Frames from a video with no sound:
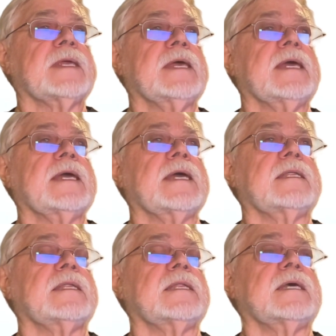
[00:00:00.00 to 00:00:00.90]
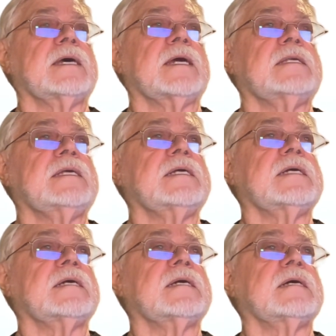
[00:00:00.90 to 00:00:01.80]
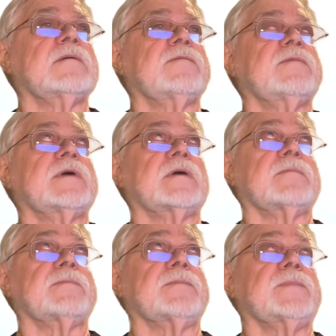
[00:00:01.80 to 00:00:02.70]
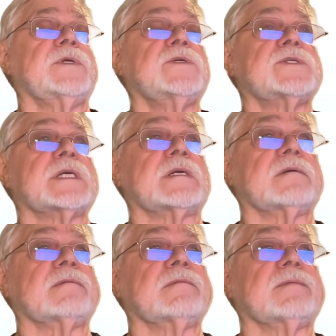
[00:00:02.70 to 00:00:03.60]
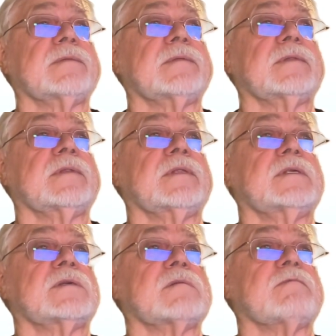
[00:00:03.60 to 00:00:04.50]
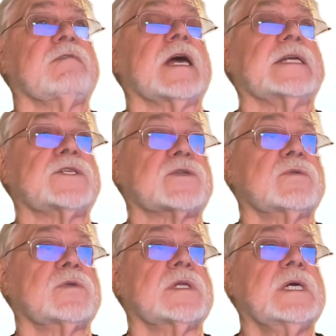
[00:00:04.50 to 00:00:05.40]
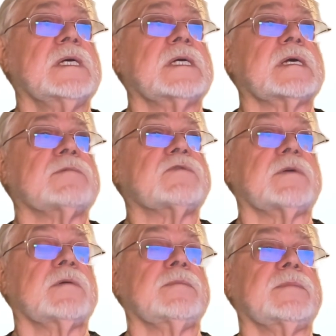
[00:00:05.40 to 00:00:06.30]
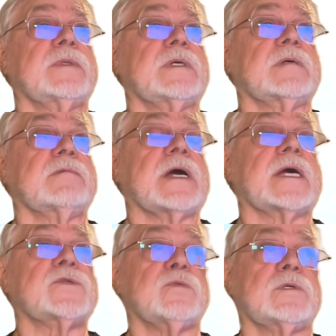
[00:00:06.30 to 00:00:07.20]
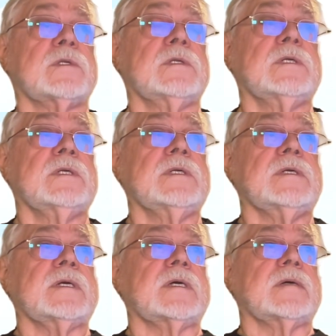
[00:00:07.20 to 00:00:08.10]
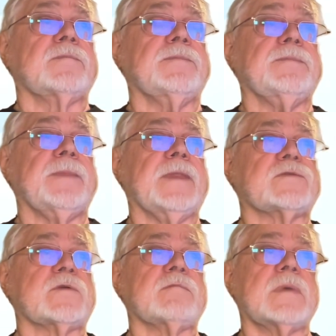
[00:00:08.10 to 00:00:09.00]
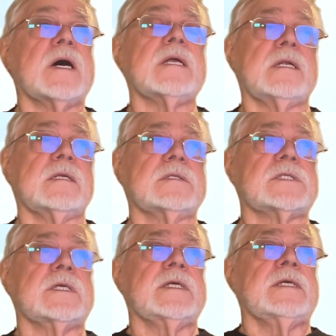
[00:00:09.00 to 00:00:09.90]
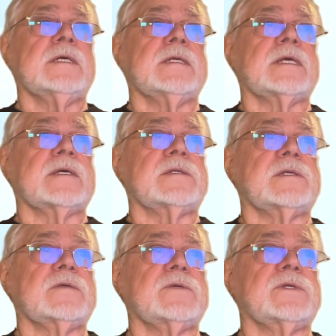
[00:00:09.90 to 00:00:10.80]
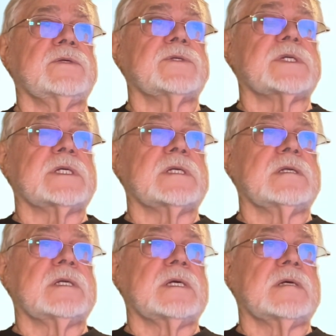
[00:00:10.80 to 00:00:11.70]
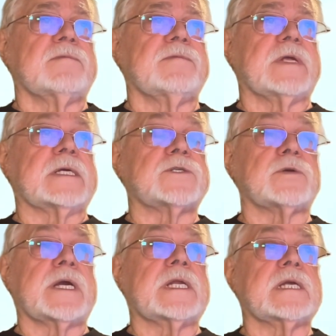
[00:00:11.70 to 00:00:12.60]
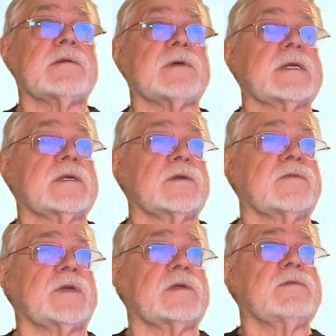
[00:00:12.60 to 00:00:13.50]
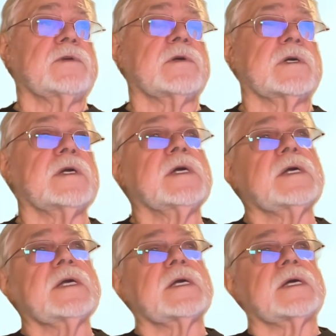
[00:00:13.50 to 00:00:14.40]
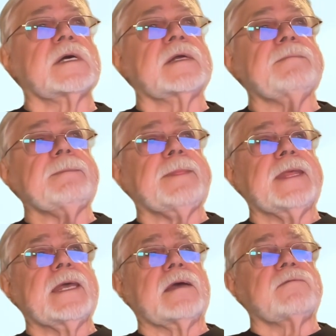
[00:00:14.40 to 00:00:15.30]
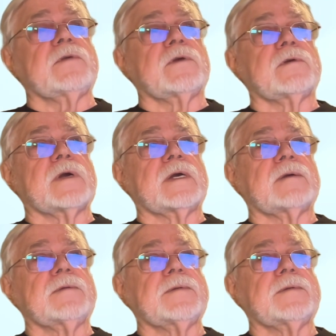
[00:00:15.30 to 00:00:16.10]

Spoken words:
And the idea of using the term flight school comes from the actual sort of models that you use in flight training. If I don't know if any of you are, have your